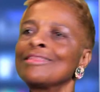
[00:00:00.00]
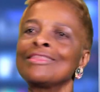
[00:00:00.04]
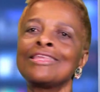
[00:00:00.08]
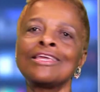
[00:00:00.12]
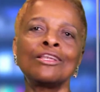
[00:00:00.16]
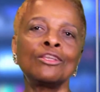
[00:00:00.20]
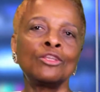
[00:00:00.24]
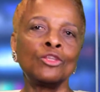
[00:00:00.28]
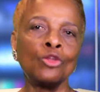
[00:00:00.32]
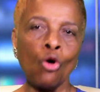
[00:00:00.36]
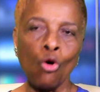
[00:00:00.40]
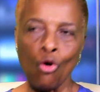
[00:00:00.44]
they
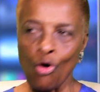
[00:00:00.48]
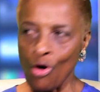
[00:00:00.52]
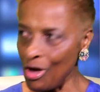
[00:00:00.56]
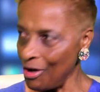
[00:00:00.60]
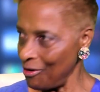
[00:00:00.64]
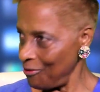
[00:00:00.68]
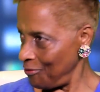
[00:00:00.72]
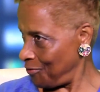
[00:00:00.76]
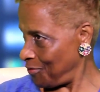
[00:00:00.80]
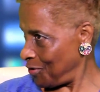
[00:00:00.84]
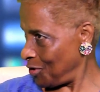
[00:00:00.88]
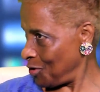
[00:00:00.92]
know
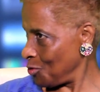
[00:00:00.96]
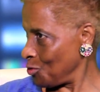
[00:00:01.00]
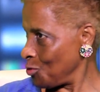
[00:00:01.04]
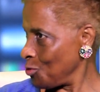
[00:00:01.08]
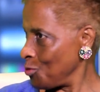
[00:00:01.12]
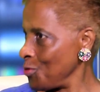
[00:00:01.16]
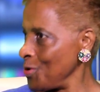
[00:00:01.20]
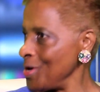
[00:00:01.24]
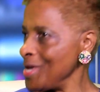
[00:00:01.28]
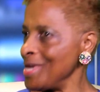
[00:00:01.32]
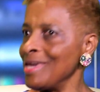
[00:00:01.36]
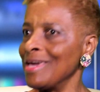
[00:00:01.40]
if you're
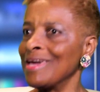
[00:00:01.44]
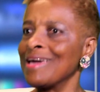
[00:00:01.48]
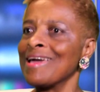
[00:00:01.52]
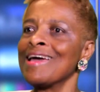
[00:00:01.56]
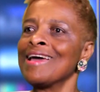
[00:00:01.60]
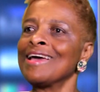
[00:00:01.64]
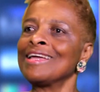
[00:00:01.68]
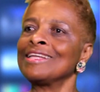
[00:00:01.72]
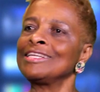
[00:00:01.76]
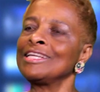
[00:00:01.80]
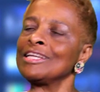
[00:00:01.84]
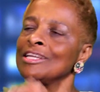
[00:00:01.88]
weak,
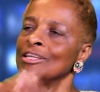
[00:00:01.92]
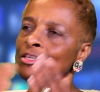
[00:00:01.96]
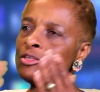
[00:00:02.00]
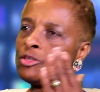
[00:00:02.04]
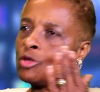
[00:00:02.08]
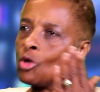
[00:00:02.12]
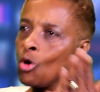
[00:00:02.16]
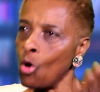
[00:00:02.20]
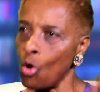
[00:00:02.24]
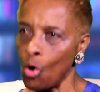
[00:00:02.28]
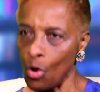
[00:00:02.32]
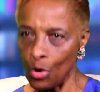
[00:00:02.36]
they
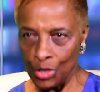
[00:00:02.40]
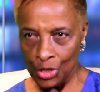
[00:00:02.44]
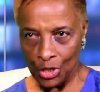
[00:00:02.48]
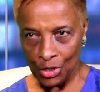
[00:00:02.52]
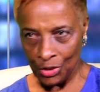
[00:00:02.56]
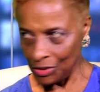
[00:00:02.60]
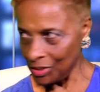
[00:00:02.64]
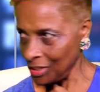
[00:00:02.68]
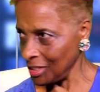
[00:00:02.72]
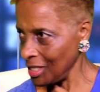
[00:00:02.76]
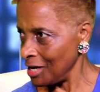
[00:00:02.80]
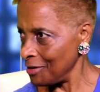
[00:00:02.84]
know your
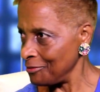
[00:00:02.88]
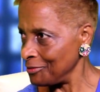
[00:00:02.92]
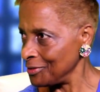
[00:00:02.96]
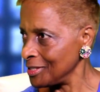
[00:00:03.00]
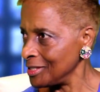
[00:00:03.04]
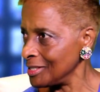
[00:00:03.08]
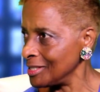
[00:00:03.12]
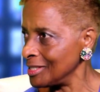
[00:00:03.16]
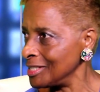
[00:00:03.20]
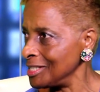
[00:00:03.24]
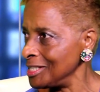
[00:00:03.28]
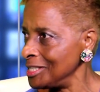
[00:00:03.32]
self
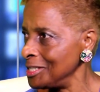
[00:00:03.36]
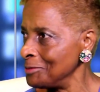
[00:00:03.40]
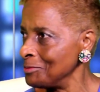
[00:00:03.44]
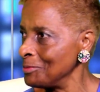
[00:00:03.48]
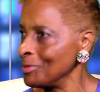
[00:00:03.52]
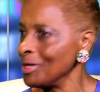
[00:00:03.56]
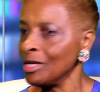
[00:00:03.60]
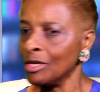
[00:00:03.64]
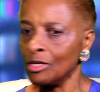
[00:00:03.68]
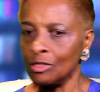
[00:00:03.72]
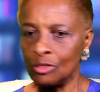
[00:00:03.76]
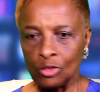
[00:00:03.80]
esteem.
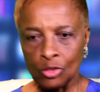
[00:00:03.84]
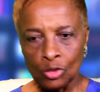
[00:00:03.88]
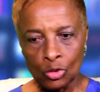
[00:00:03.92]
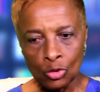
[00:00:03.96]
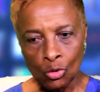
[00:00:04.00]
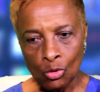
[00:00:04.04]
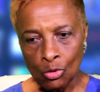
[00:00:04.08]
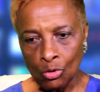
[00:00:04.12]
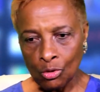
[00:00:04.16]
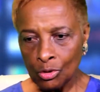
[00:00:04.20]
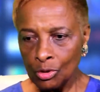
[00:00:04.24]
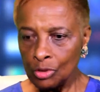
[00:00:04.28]

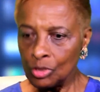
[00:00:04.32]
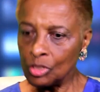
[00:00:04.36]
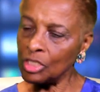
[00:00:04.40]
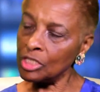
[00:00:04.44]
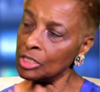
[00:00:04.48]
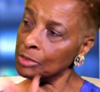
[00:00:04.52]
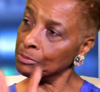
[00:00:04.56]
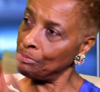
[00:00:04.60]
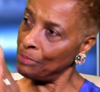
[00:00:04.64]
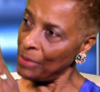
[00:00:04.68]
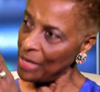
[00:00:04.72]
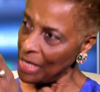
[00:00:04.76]
So
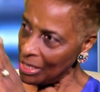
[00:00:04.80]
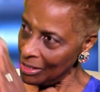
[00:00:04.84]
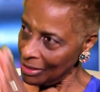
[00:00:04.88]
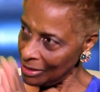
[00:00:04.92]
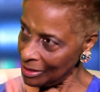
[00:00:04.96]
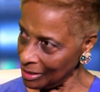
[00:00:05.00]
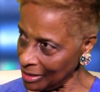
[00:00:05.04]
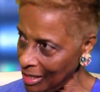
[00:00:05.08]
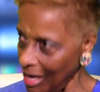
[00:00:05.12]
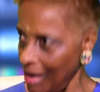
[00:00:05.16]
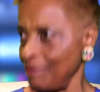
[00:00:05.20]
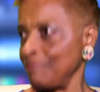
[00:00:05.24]
just be
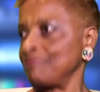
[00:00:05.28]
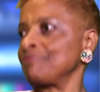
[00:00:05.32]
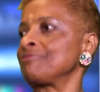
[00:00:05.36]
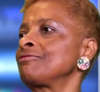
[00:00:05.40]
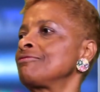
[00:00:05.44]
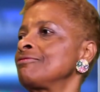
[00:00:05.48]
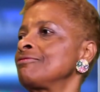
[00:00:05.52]
yourself.